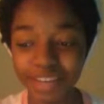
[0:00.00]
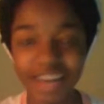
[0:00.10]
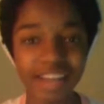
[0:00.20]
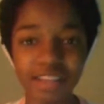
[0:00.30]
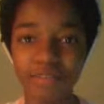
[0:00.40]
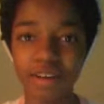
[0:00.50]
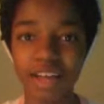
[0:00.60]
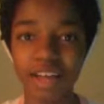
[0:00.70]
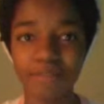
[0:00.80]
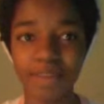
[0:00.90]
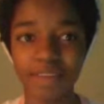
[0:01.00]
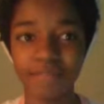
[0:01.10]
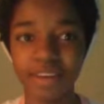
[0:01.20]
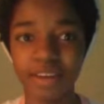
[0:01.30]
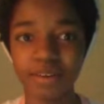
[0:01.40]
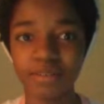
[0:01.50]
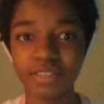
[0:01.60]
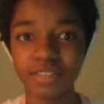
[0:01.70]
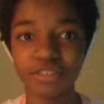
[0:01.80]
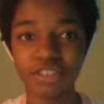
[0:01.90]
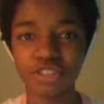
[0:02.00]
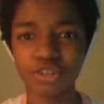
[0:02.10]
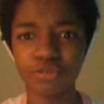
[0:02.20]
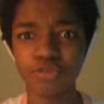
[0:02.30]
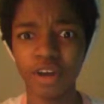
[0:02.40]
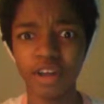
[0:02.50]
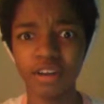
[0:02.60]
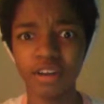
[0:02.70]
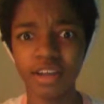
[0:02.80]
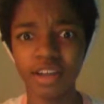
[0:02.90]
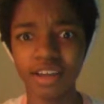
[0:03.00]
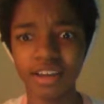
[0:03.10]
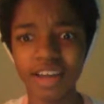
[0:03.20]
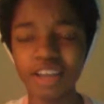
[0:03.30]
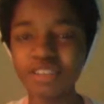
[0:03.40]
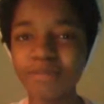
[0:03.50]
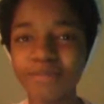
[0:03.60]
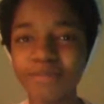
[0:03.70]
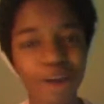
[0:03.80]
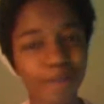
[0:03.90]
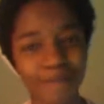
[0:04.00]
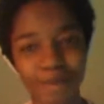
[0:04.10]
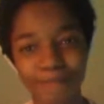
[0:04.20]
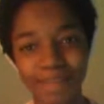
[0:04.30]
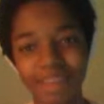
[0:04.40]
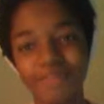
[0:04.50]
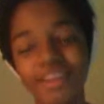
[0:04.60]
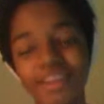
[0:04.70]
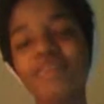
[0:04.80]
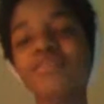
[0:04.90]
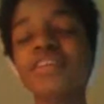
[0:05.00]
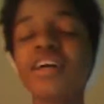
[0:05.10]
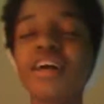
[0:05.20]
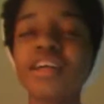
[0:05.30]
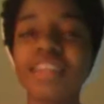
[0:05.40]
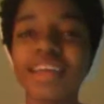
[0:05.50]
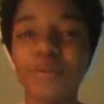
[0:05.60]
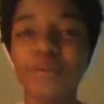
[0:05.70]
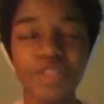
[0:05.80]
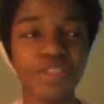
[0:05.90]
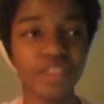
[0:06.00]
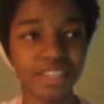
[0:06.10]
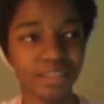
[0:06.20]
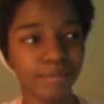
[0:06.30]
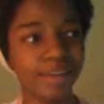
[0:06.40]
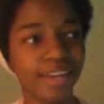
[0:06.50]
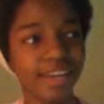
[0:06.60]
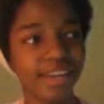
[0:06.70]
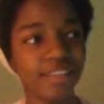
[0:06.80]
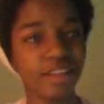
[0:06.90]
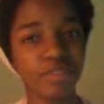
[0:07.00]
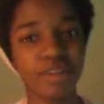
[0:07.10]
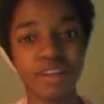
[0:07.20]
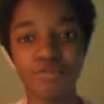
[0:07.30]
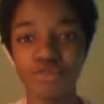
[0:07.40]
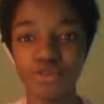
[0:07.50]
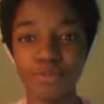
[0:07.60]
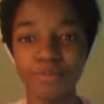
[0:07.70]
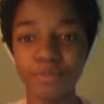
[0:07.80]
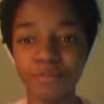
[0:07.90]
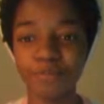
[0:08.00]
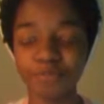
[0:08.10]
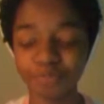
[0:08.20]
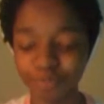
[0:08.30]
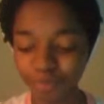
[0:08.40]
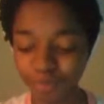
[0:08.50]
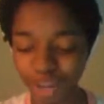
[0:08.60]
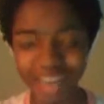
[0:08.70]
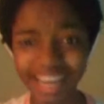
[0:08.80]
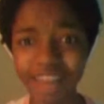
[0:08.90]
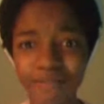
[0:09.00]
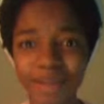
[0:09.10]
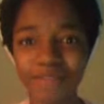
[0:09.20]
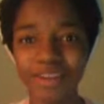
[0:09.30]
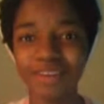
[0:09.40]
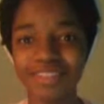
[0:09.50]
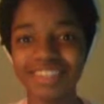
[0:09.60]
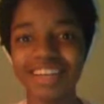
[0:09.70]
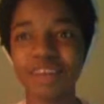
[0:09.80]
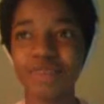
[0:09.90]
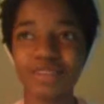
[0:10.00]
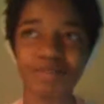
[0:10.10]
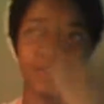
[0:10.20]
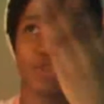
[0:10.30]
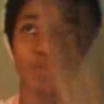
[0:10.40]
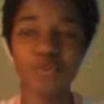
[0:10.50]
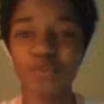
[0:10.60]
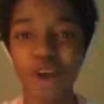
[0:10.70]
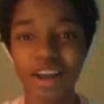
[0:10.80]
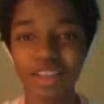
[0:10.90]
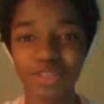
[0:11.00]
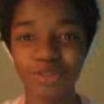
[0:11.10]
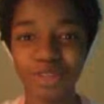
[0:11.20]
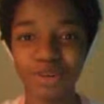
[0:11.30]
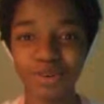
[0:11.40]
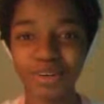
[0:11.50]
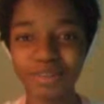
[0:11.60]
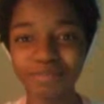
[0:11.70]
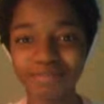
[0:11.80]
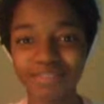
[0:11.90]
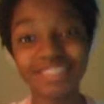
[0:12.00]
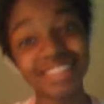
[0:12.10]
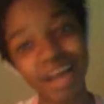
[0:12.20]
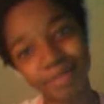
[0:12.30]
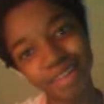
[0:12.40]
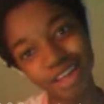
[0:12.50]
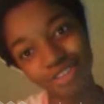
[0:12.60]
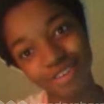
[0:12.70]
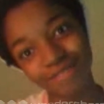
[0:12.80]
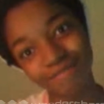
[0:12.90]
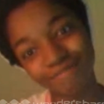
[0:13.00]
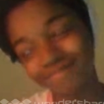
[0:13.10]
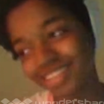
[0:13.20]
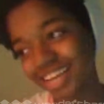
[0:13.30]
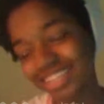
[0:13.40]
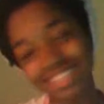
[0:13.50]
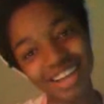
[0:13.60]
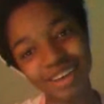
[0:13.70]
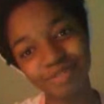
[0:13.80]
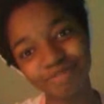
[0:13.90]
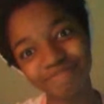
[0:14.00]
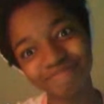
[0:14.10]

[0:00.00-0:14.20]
And I love making videos. They're just so fun. And I used to not be able to make videos, like, with, like, somebody in the room. I can't even make videos in this house without someone just walking through the door, which just happened, like, 3 seconds ago.